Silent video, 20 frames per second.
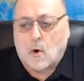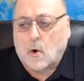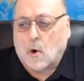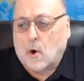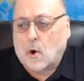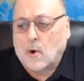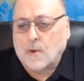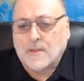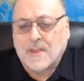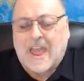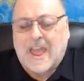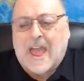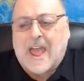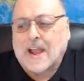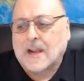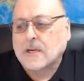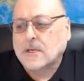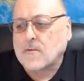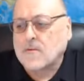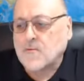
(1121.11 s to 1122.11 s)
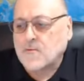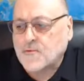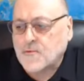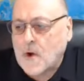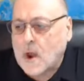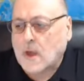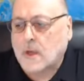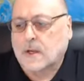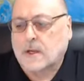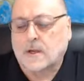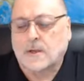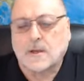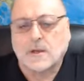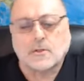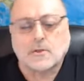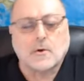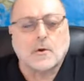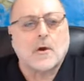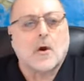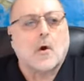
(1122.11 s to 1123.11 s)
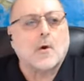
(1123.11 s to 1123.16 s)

or, or the act of drunkenness or,